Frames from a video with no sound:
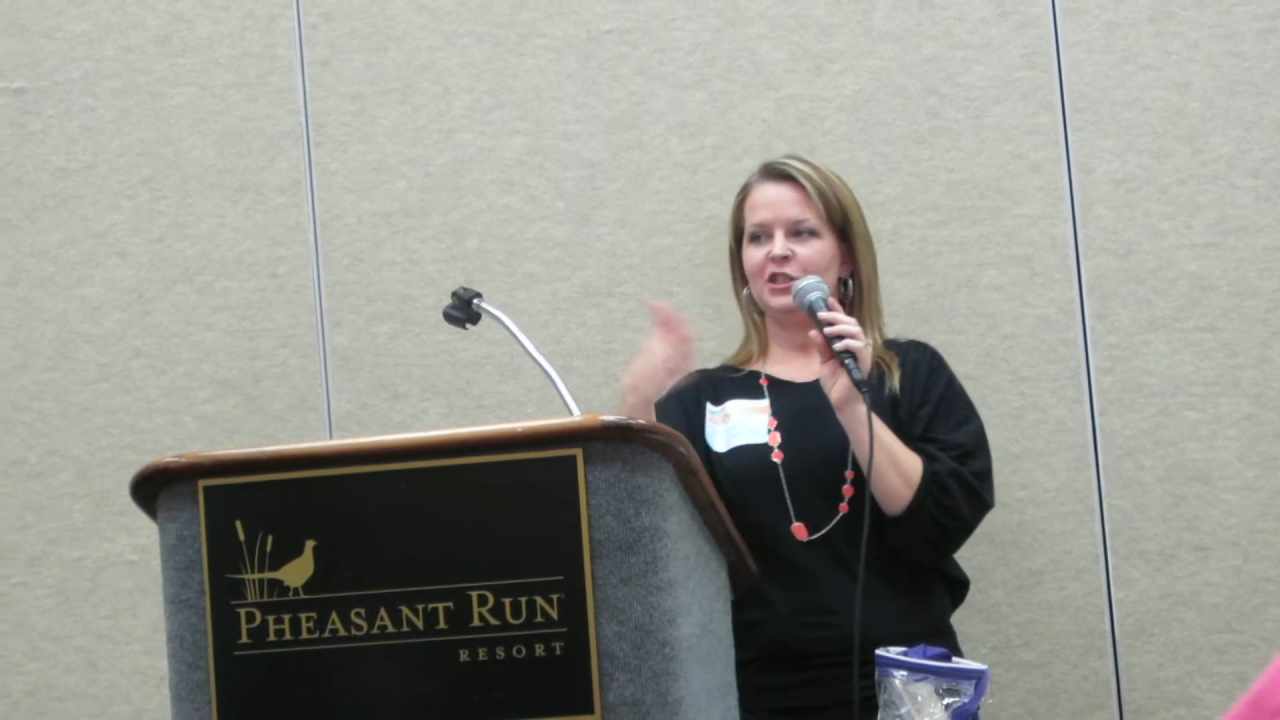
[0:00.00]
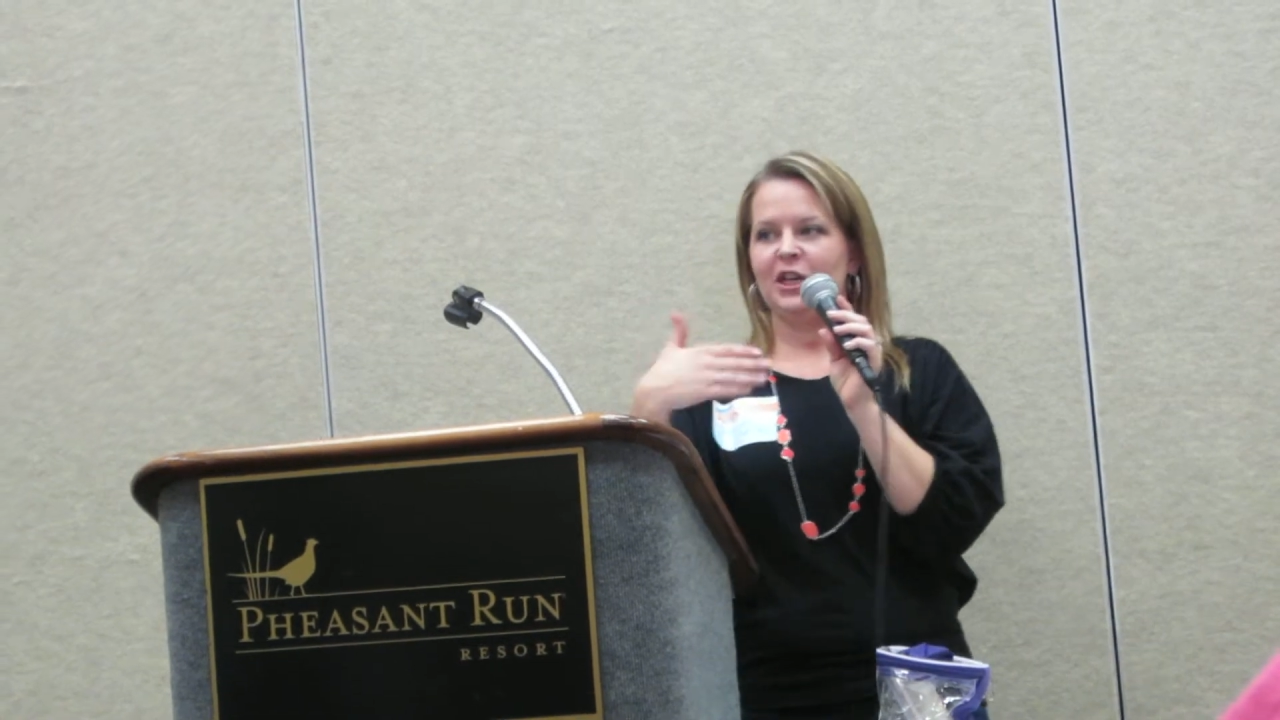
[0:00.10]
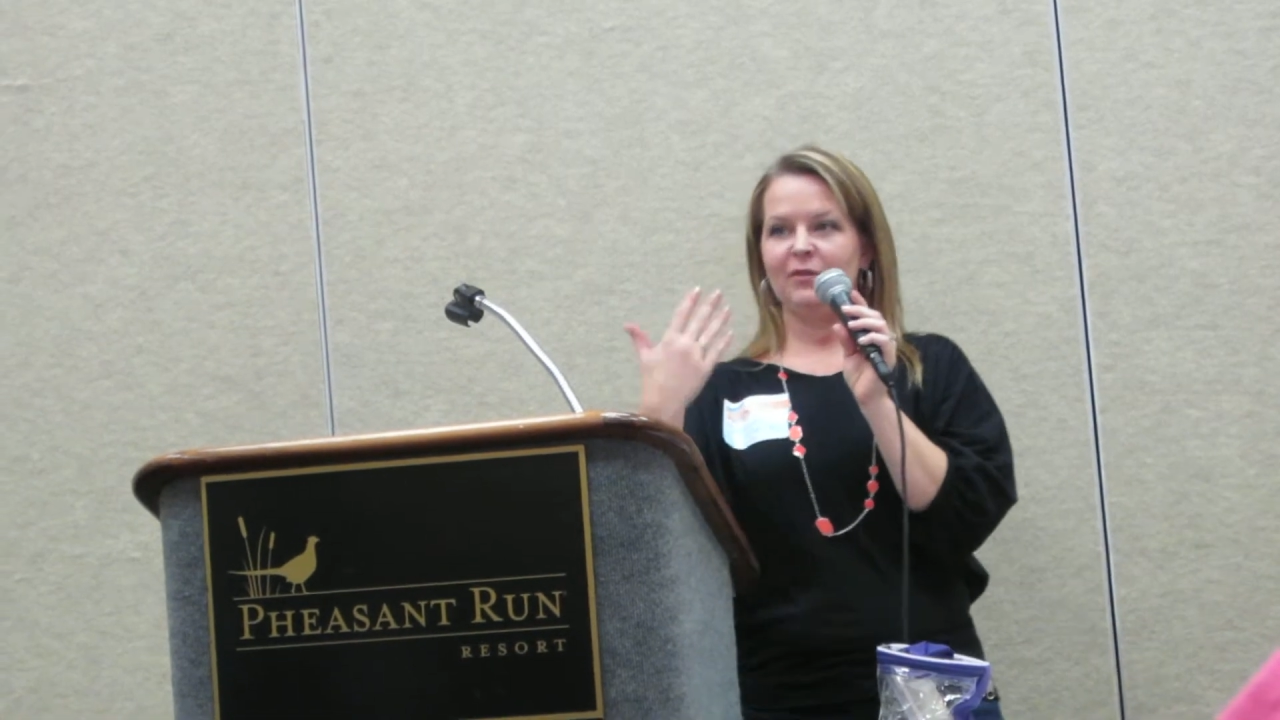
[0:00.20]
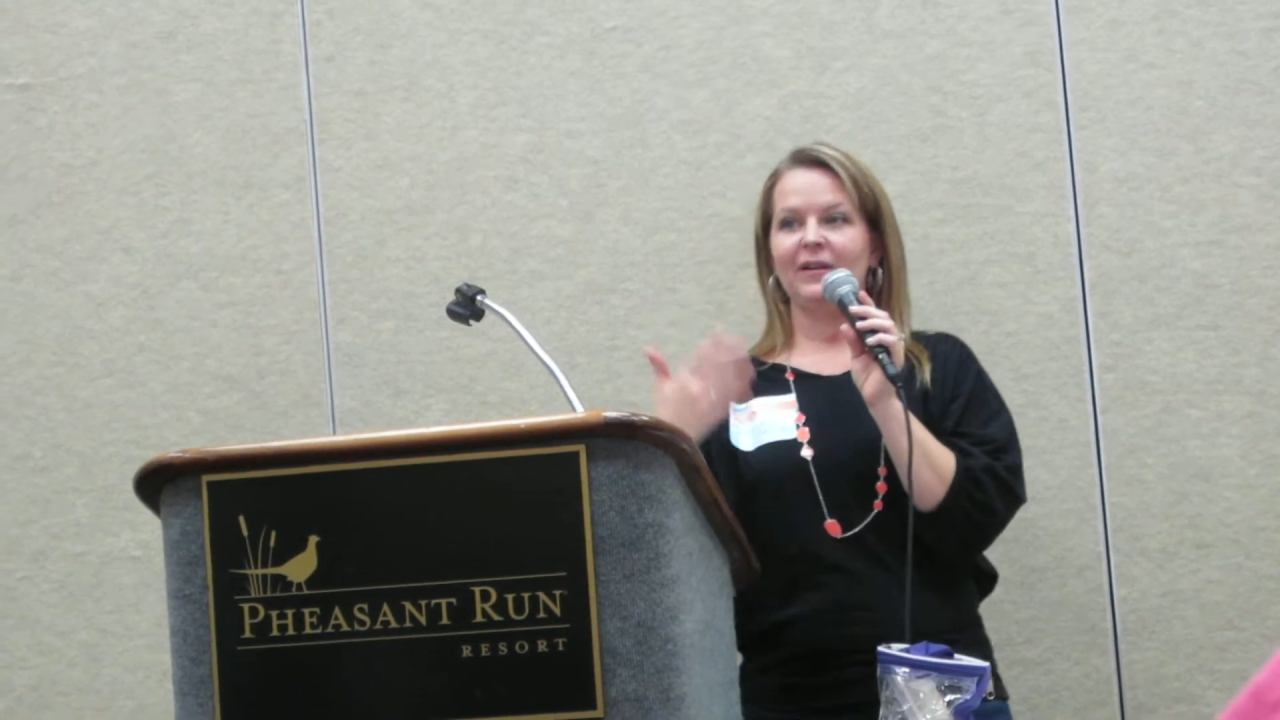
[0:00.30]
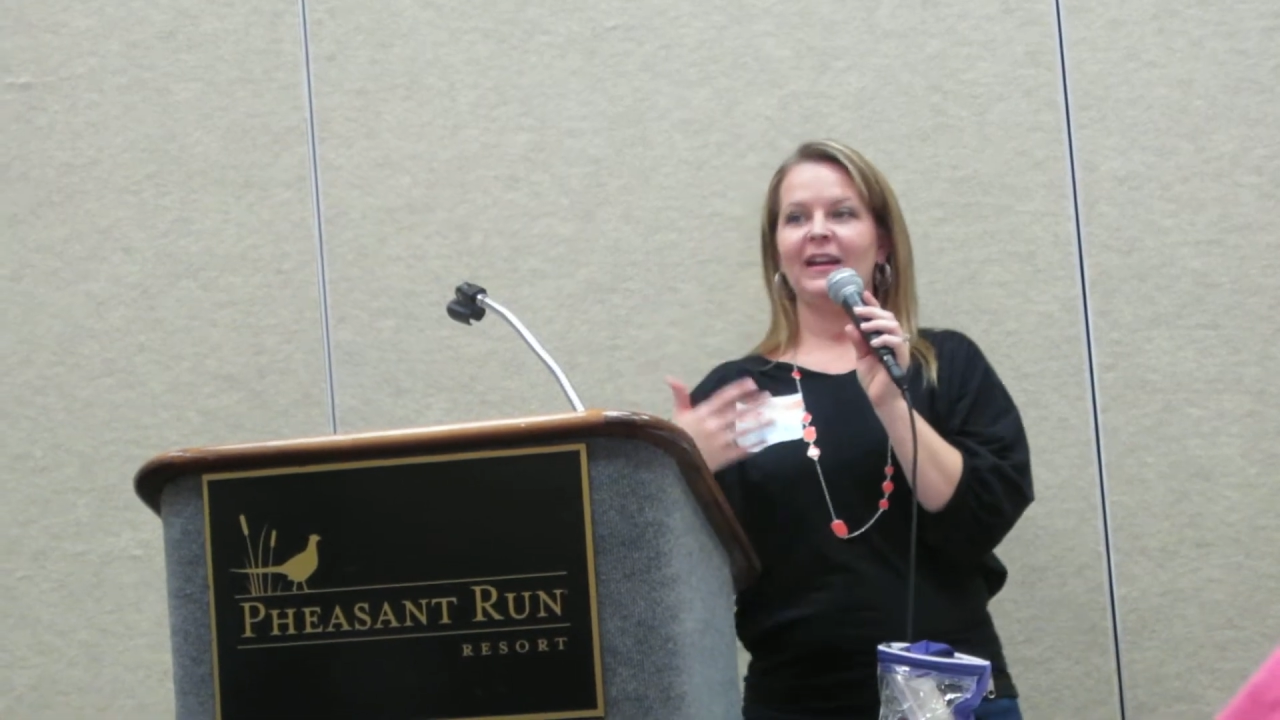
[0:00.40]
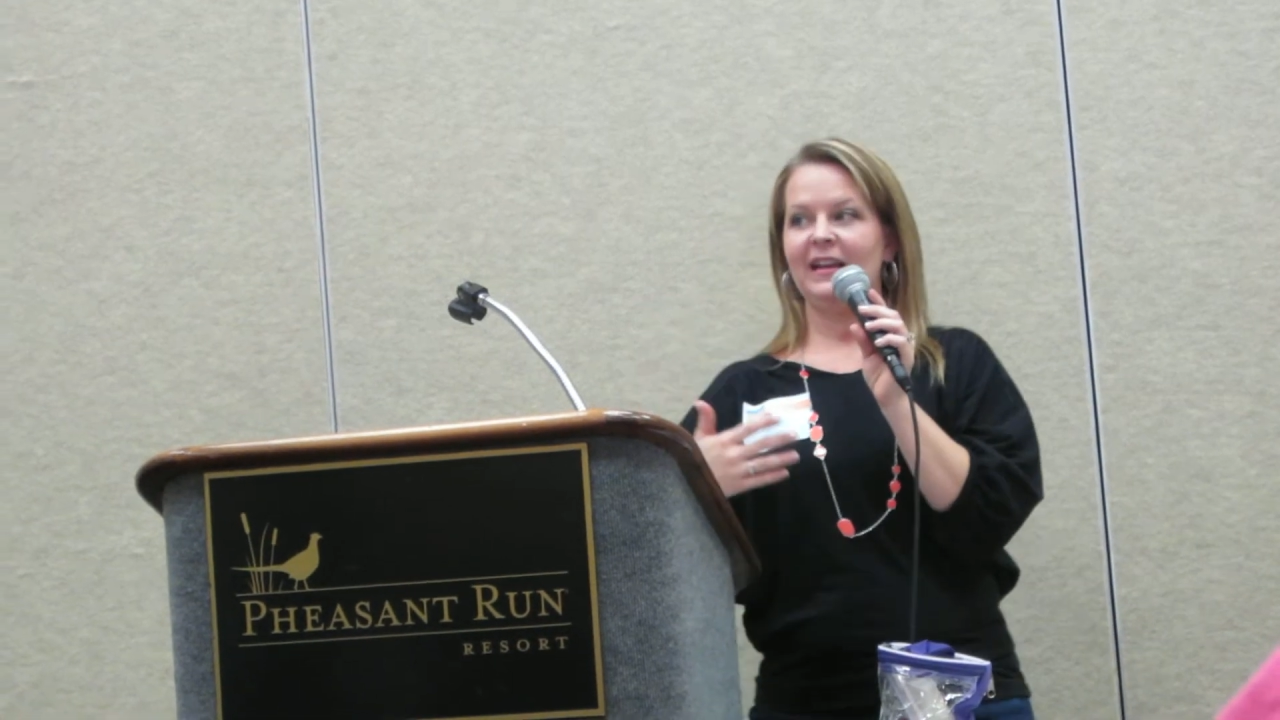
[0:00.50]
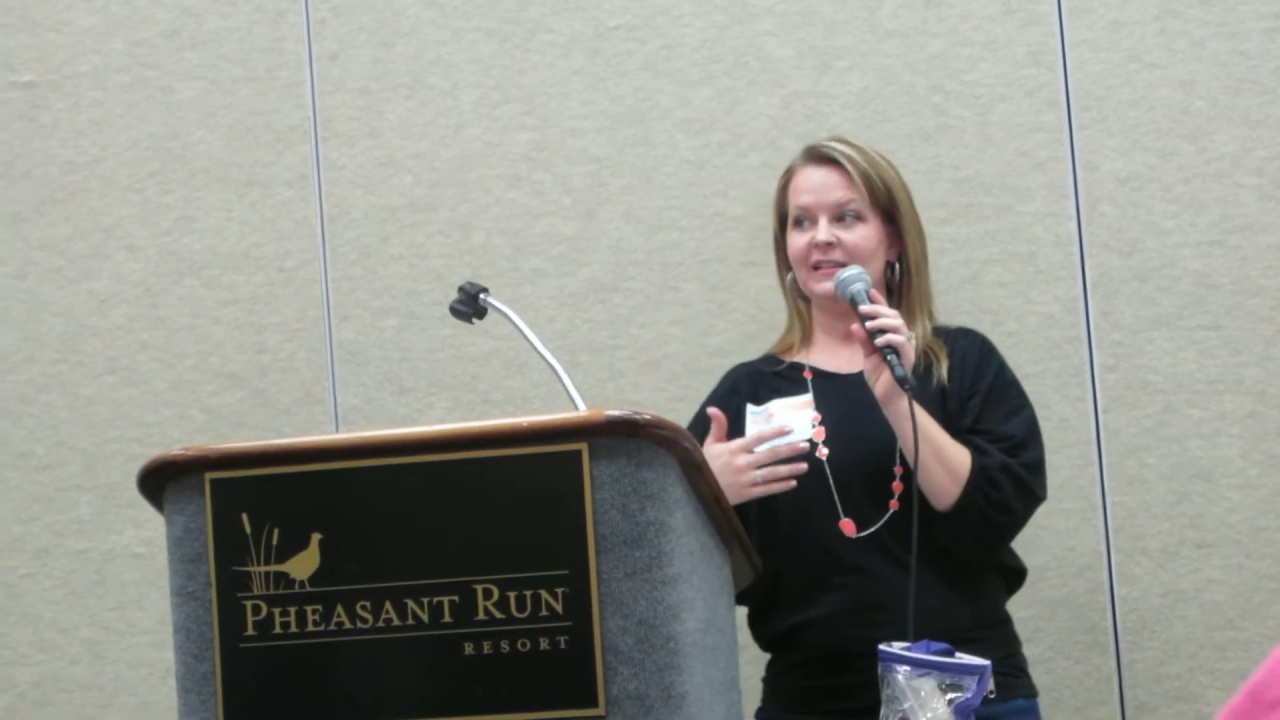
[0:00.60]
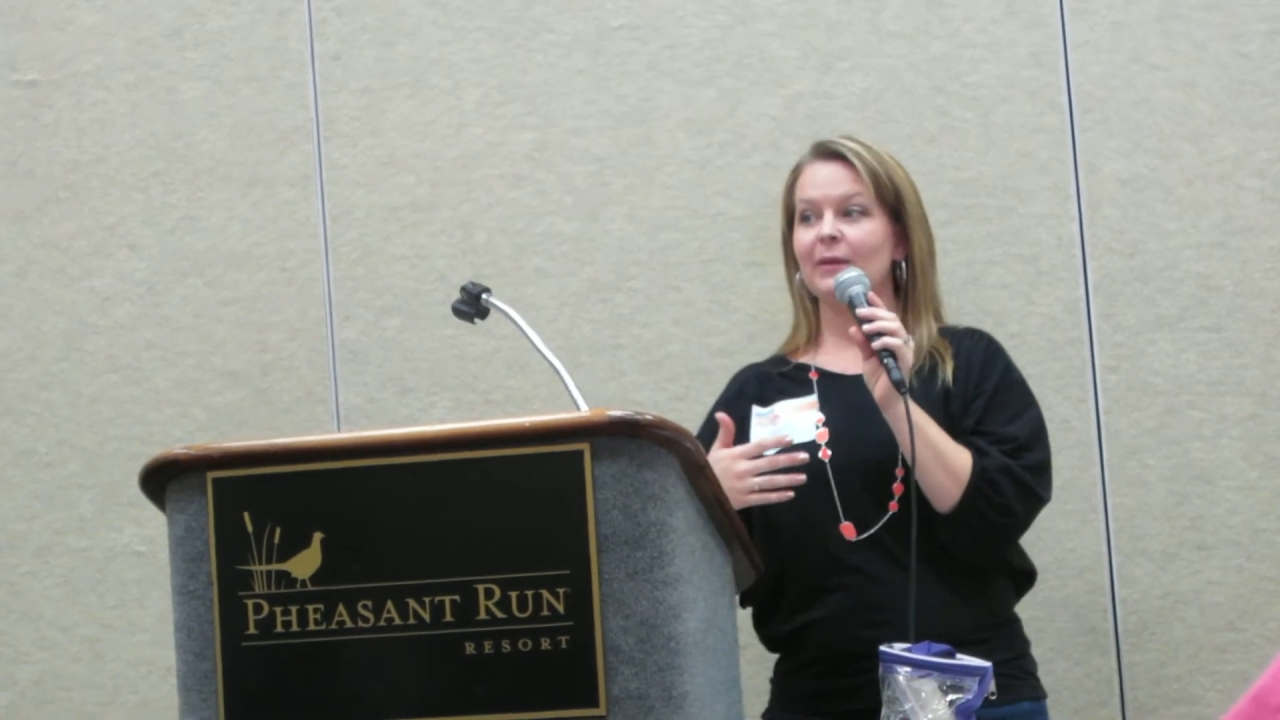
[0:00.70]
generating